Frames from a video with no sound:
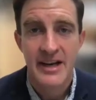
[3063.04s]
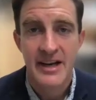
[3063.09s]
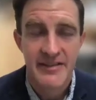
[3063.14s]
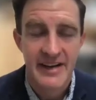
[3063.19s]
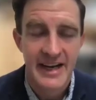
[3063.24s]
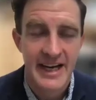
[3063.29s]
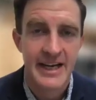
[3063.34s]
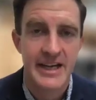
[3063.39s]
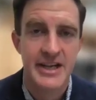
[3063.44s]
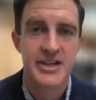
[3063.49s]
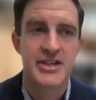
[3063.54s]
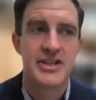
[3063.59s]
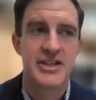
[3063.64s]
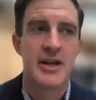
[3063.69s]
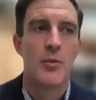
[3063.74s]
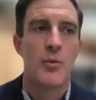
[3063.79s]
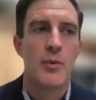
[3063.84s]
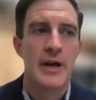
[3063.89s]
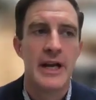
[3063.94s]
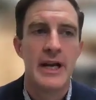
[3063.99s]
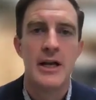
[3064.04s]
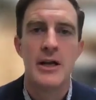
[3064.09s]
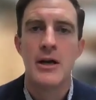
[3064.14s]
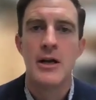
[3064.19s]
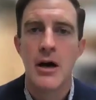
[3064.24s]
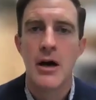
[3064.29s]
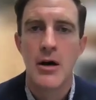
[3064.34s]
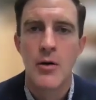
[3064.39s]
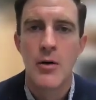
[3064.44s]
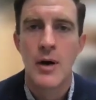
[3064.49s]
advantage that we
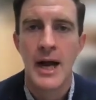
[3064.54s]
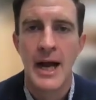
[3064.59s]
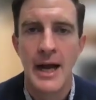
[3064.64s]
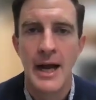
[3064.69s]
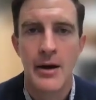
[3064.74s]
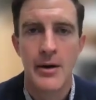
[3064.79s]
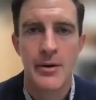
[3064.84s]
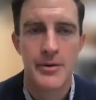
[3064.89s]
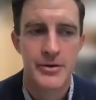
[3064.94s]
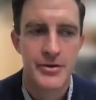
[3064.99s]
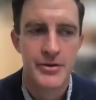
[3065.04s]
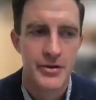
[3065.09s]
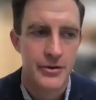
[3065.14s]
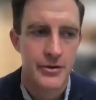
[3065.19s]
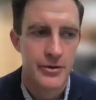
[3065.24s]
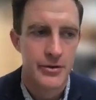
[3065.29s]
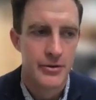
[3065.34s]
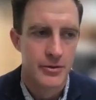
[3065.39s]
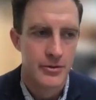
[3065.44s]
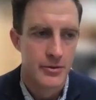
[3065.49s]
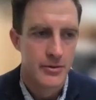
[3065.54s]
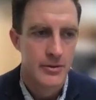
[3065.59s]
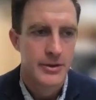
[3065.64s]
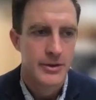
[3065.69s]
know how to